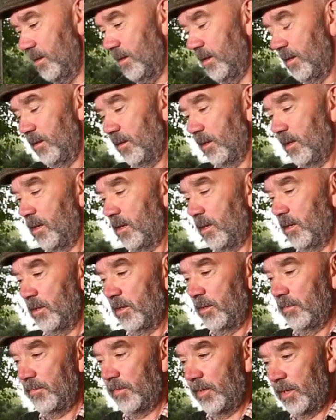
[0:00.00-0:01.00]
in the
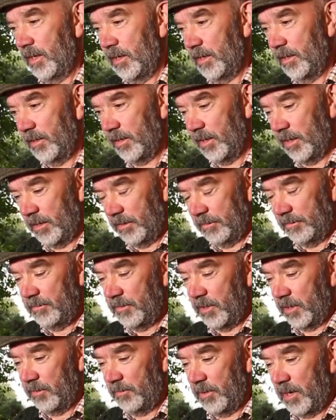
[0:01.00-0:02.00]
corner of their
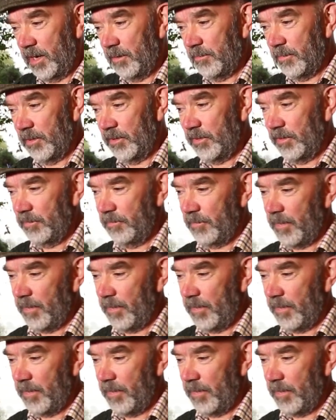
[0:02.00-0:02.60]
apartment,